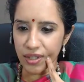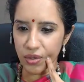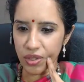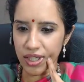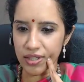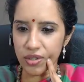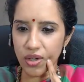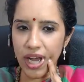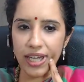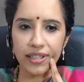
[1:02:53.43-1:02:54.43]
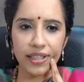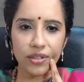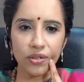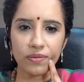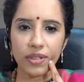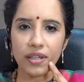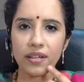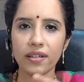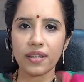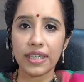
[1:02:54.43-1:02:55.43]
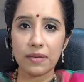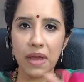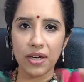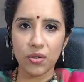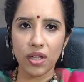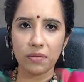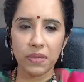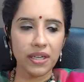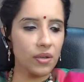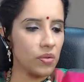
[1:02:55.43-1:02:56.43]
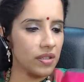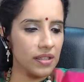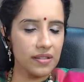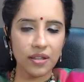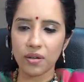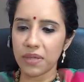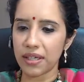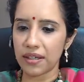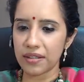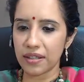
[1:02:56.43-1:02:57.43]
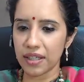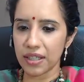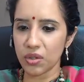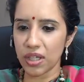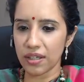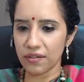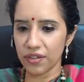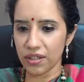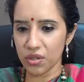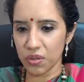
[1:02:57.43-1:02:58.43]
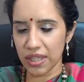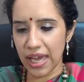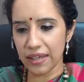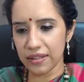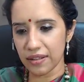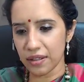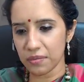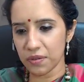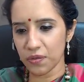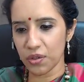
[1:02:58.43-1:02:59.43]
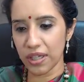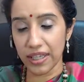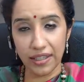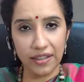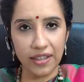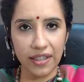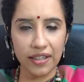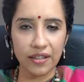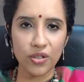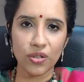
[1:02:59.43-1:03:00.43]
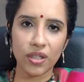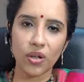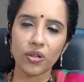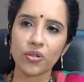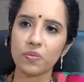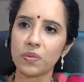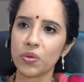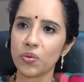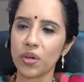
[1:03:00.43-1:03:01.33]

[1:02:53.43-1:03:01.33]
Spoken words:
Okay, so I need to get back to all the pending work that's there on my desk, and I need to get finished with that before I end the day, and so that all those people